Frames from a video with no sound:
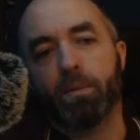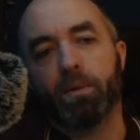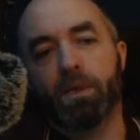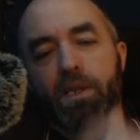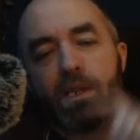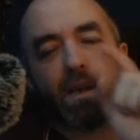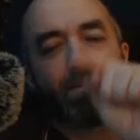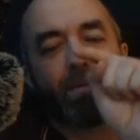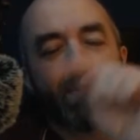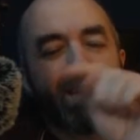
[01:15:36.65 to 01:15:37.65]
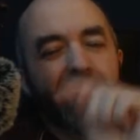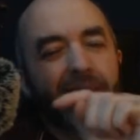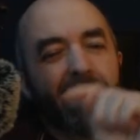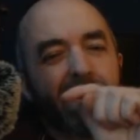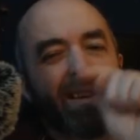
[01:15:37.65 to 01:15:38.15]
But see him,
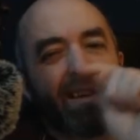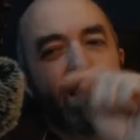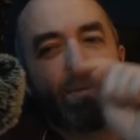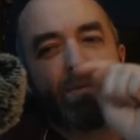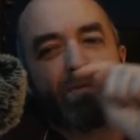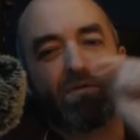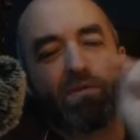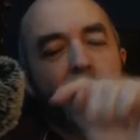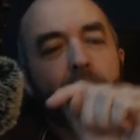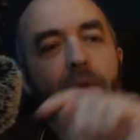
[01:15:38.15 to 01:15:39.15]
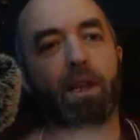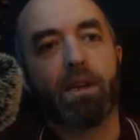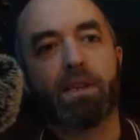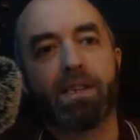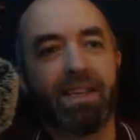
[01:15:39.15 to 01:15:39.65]
keep him right where he
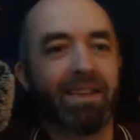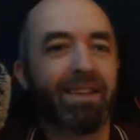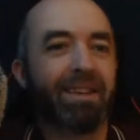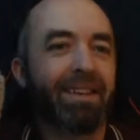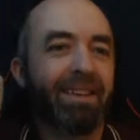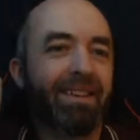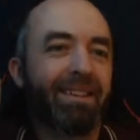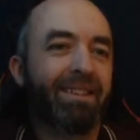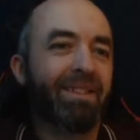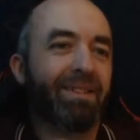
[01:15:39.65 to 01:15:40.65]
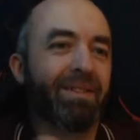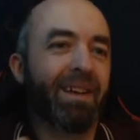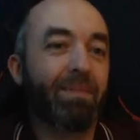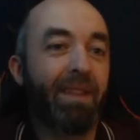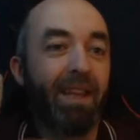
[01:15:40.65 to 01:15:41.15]
is. So,
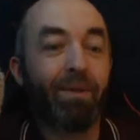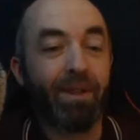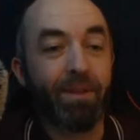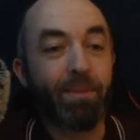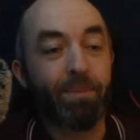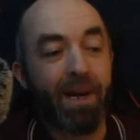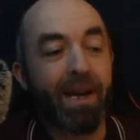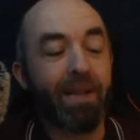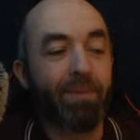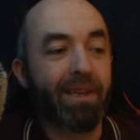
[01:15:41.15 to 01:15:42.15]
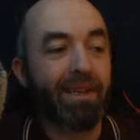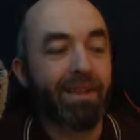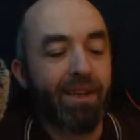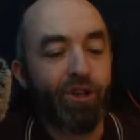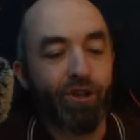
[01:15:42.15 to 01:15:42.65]
I mean, the algorithm is bad, but
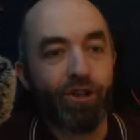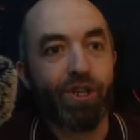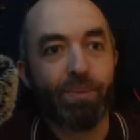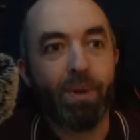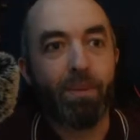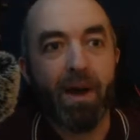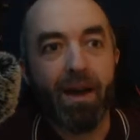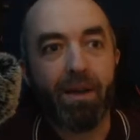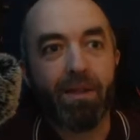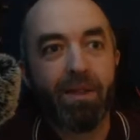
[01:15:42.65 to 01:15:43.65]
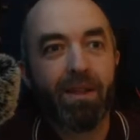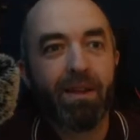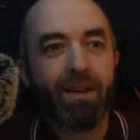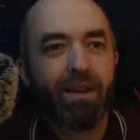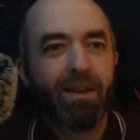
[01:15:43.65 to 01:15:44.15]
it should just be math.
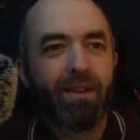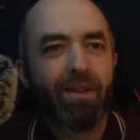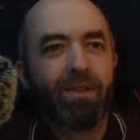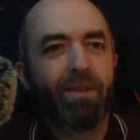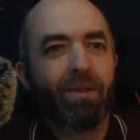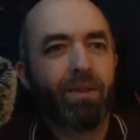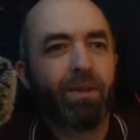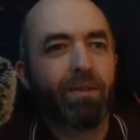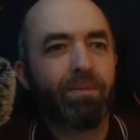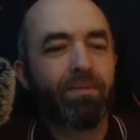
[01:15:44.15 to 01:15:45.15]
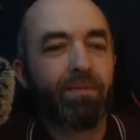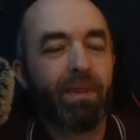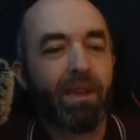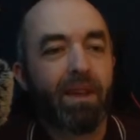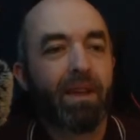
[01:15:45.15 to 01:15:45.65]
So,
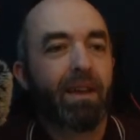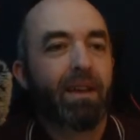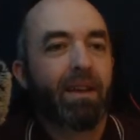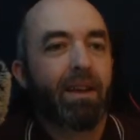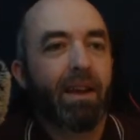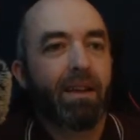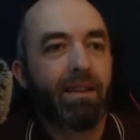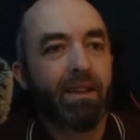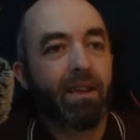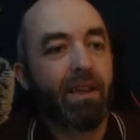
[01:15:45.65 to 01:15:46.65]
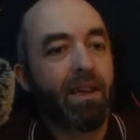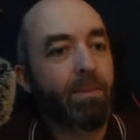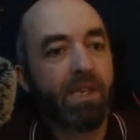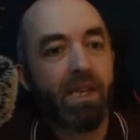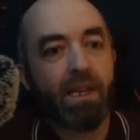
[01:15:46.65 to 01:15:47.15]
and they keep
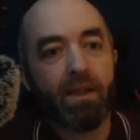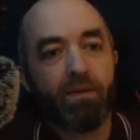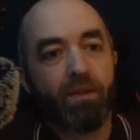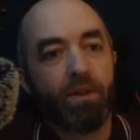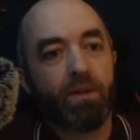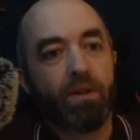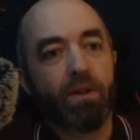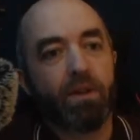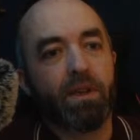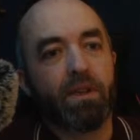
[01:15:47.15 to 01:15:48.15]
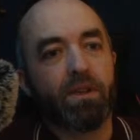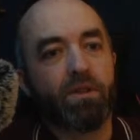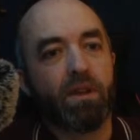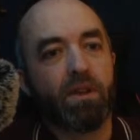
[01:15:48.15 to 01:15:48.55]
saying they follow the audience, right?